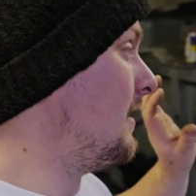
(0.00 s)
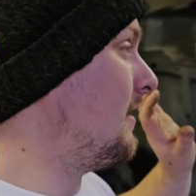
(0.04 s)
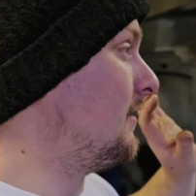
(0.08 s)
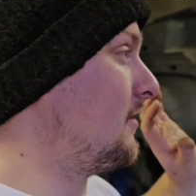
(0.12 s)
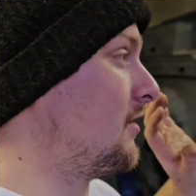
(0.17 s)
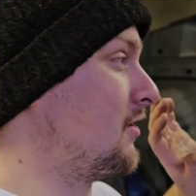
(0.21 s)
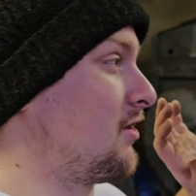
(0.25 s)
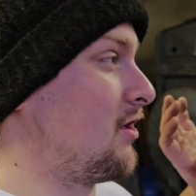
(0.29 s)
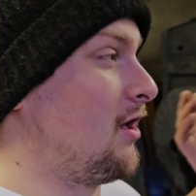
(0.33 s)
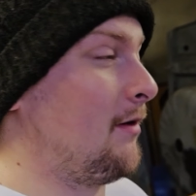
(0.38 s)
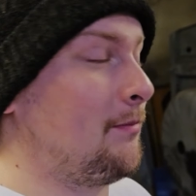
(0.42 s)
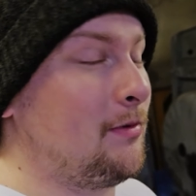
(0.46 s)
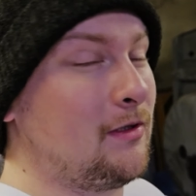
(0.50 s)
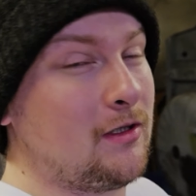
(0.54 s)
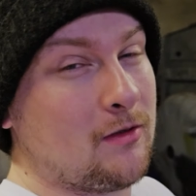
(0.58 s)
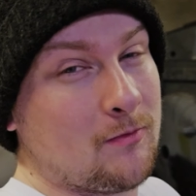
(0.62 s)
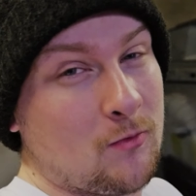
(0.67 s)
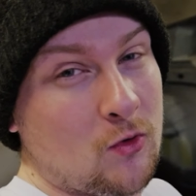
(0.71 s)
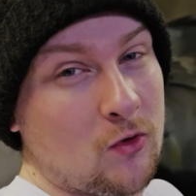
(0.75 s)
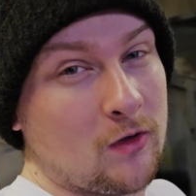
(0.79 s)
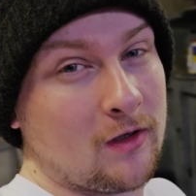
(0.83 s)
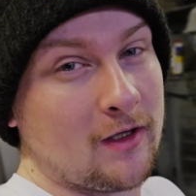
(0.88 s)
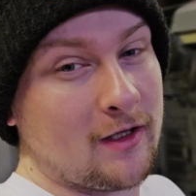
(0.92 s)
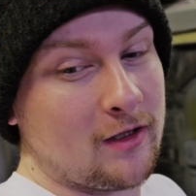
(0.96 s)
Just a couple of
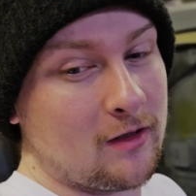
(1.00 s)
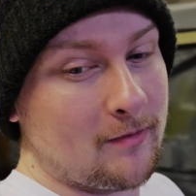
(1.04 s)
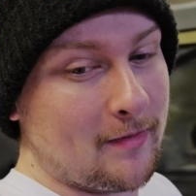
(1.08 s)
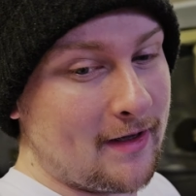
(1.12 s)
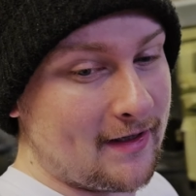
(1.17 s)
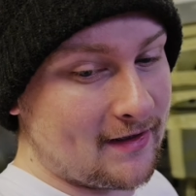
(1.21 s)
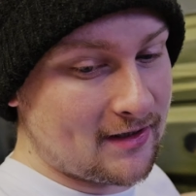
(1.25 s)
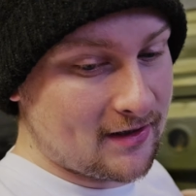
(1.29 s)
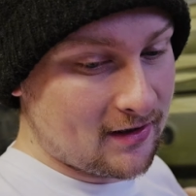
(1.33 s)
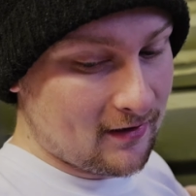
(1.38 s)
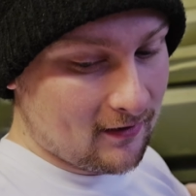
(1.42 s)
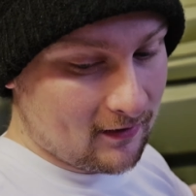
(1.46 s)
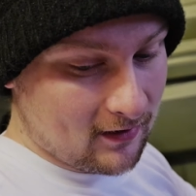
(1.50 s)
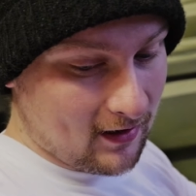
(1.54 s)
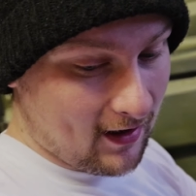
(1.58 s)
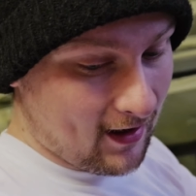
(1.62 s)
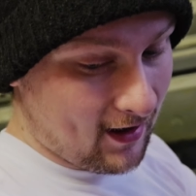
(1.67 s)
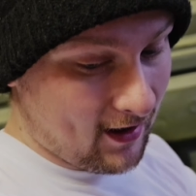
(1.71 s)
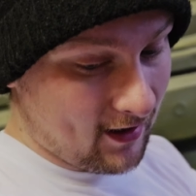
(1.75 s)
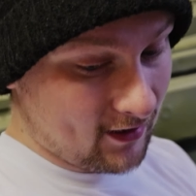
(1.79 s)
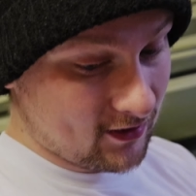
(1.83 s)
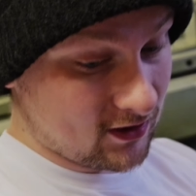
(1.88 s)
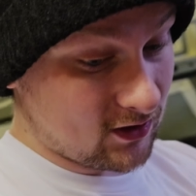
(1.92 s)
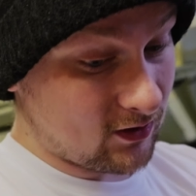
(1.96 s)
more little bits
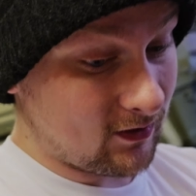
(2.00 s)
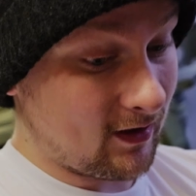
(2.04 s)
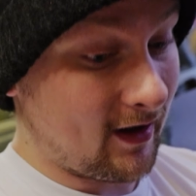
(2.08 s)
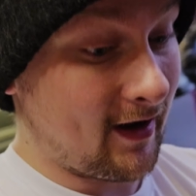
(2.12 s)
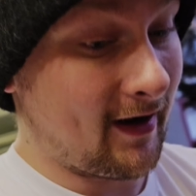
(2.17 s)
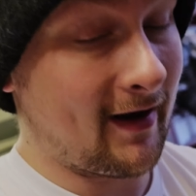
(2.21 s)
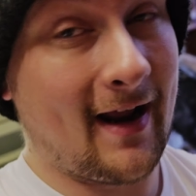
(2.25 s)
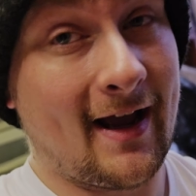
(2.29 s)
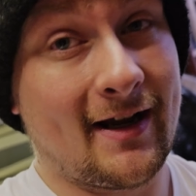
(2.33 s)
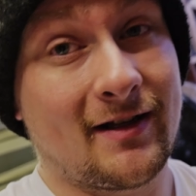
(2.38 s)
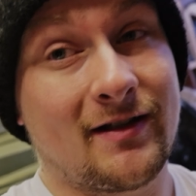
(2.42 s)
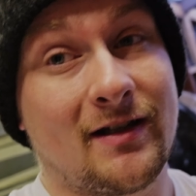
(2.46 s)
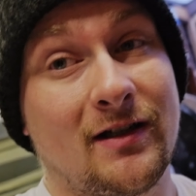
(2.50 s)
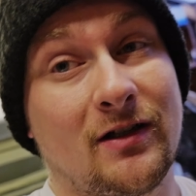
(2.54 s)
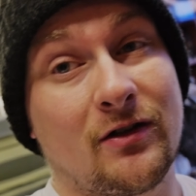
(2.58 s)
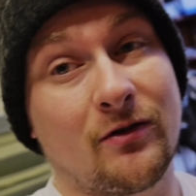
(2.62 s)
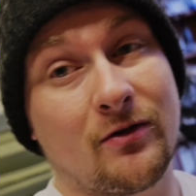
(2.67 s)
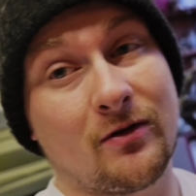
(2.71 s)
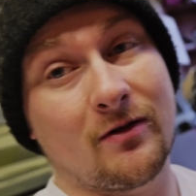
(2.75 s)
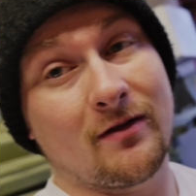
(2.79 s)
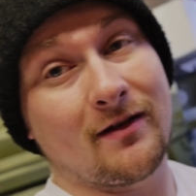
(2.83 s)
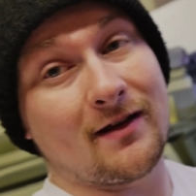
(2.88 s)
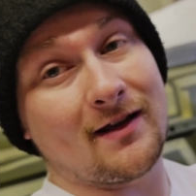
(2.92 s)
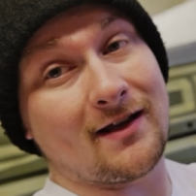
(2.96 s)
so that I can actually
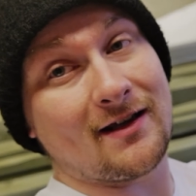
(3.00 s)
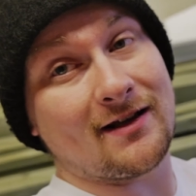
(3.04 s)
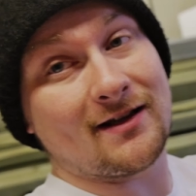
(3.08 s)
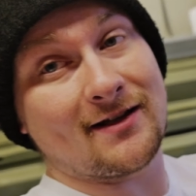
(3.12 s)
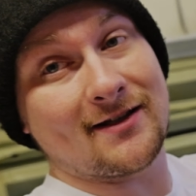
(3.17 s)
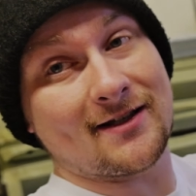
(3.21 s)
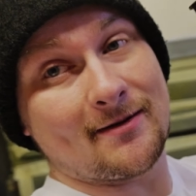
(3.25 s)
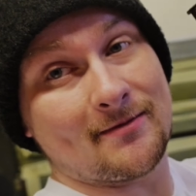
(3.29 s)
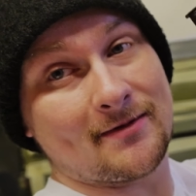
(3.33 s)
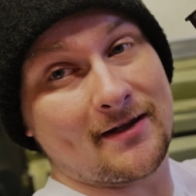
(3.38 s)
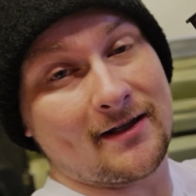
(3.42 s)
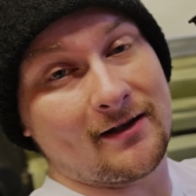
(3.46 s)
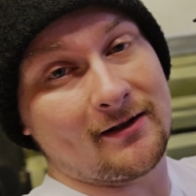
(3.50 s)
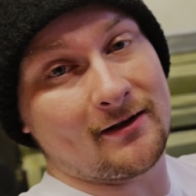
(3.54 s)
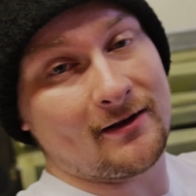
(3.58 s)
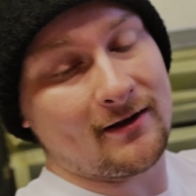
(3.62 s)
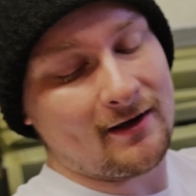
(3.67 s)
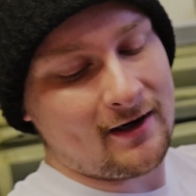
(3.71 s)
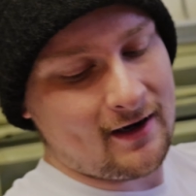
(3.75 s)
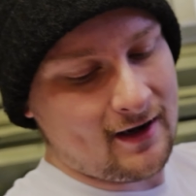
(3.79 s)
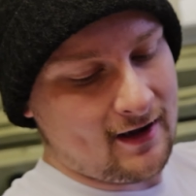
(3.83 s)
do the seam sealer